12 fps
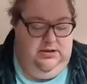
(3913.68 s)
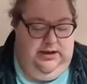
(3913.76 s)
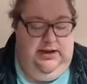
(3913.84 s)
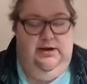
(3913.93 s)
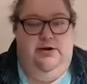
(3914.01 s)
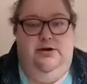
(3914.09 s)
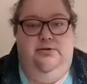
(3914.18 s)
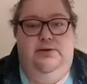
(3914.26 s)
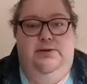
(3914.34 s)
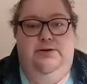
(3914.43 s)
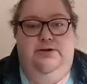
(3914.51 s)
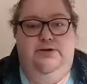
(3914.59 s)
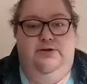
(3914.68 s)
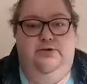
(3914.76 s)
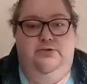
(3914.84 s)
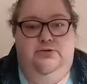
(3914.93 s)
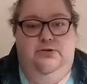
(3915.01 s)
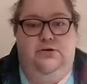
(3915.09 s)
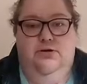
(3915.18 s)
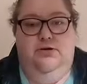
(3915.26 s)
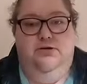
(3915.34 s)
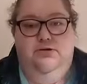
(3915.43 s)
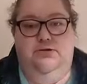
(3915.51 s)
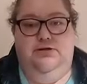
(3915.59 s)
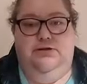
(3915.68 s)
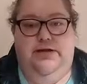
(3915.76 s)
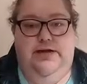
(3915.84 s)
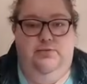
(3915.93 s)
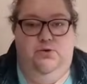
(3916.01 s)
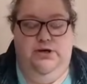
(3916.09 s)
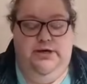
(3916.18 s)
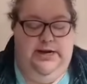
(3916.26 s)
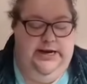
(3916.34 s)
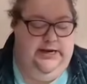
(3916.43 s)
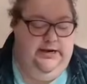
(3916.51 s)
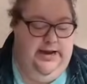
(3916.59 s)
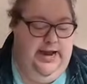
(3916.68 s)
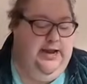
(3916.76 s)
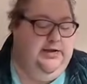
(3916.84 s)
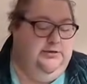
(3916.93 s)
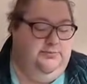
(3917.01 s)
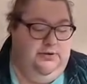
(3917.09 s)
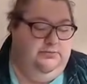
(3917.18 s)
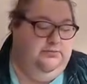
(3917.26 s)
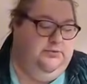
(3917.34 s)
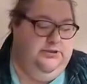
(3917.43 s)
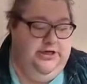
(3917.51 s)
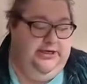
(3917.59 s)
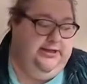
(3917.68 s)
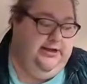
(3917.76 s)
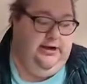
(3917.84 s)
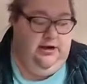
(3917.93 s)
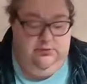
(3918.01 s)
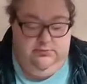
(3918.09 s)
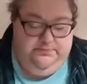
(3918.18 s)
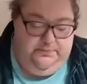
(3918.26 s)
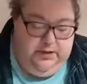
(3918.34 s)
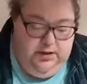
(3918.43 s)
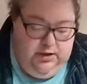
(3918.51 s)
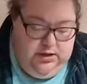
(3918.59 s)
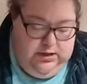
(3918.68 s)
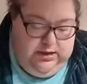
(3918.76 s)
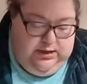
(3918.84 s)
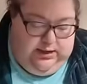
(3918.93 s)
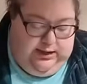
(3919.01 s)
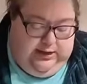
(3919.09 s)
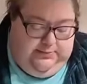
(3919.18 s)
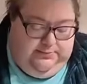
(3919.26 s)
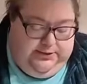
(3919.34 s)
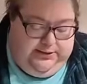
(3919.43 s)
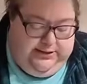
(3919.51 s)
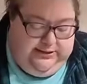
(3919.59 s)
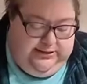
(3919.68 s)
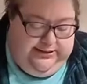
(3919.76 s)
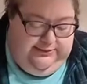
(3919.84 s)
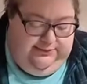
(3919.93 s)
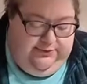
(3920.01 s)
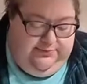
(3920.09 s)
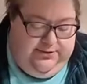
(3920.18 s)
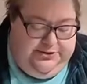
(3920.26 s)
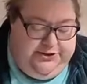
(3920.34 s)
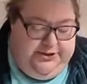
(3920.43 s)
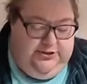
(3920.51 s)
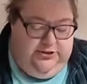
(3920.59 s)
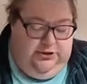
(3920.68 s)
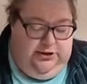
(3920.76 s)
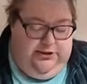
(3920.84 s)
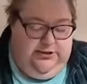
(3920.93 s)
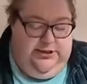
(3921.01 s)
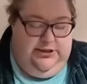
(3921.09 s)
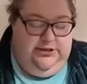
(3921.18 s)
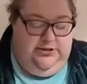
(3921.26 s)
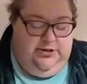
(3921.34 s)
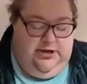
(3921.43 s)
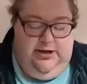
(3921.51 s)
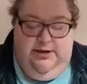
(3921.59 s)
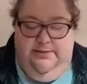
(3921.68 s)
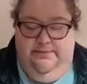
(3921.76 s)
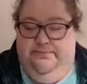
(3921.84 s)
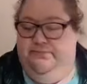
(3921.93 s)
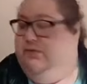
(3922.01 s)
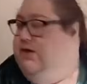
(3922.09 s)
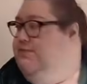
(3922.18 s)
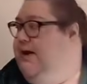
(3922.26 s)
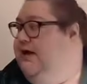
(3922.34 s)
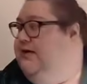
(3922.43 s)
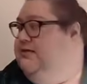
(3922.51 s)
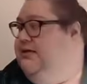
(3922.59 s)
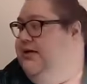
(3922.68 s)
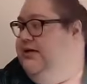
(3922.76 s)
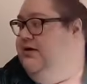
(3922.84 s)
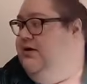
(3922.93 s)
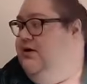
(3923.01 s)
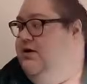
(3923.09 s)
I don't know, maybe she'll decide one day, hey, I should probably check that out. But this is from the Just Cross Stitch magazine,